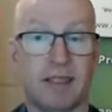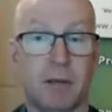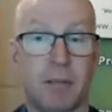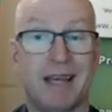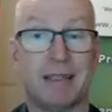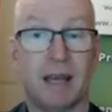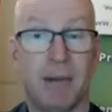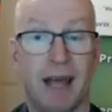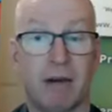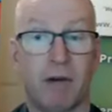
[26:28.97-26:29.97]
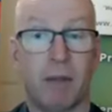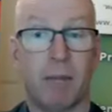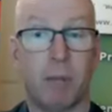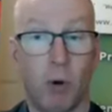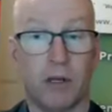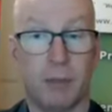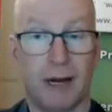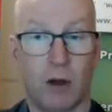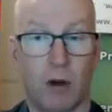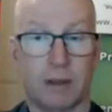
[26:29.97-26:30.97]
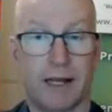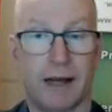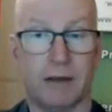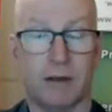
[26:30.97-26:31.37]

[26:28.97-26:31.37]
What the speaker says: biggest impact from the borders being locked down.